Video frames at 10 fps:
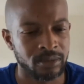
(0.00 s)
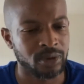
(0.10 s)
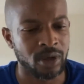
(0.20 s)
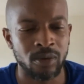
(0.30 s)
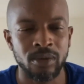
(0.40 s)

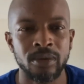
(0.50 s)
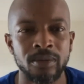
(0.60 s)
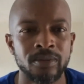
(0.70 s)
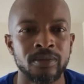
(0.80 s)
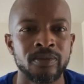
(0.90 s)
So
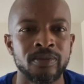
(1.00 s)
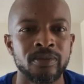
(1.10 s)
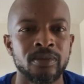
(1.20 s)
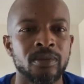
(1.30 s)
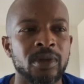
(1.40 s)

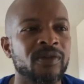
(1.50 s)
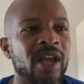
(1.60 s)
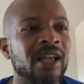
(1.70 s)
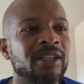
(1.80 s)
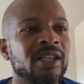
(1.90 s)
if
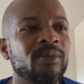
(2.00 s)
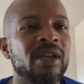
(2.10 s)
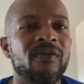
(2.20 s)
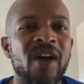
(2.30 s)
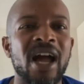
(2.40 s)
y'all see me
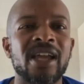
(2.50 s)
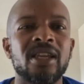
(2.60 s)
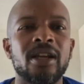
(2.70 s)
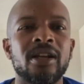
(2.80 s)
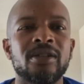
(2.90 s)
in 5
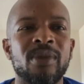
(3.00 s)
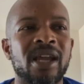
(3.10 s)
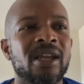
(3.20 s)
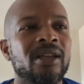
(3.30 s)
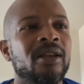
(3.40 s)
years,
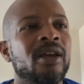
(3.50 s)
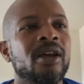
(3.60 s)
man,